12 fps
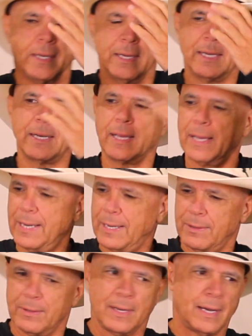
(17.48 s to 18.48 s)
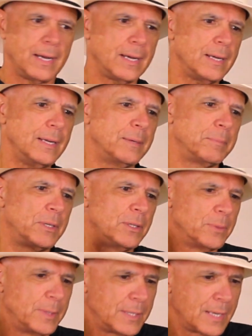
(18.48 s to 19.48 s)
Anyhow, I am
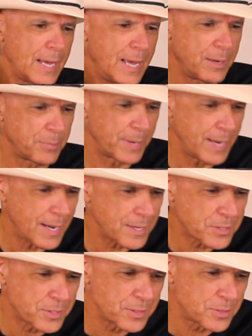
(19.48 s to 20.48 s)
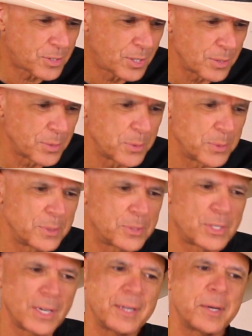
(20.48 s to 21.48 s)
doing a reaction to
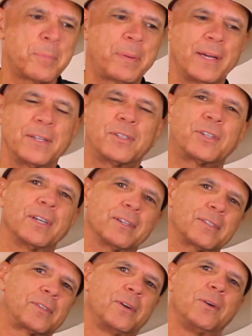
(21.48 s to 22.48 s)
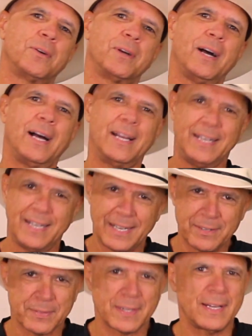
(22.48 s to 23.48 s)
Johnny Paycheck's song, I
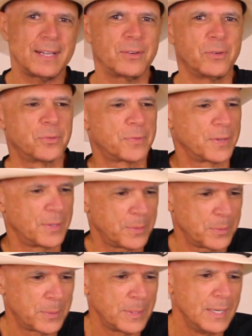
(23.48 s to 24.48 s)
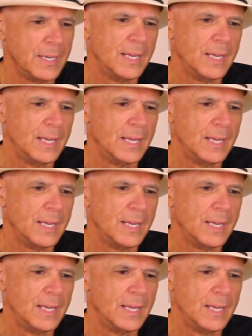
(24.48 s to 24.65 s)
Never Got Over You,